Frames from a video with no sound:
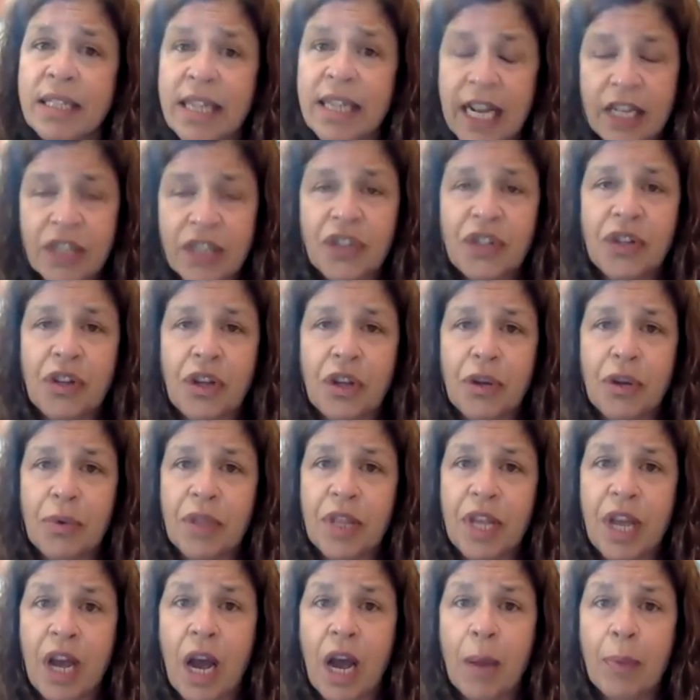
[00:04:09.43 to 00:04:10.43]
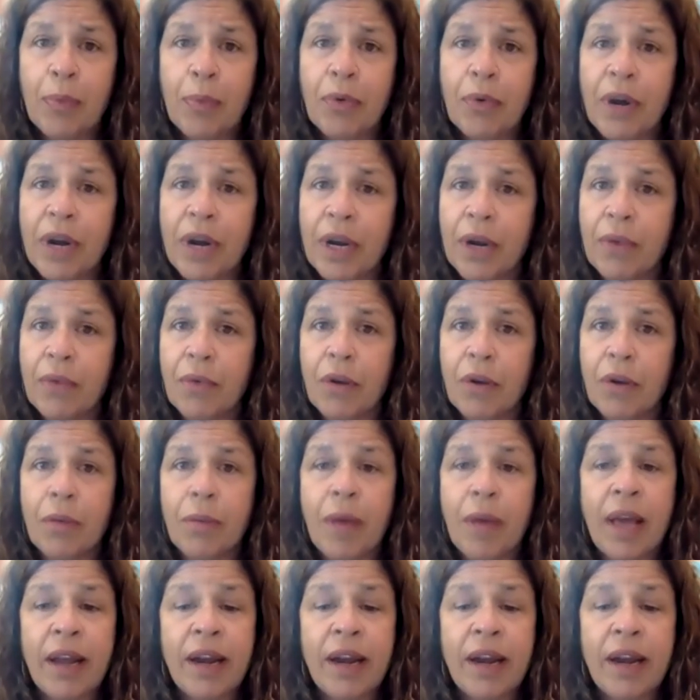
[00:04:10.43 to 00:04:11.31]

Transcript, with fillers: next to you in the operating room,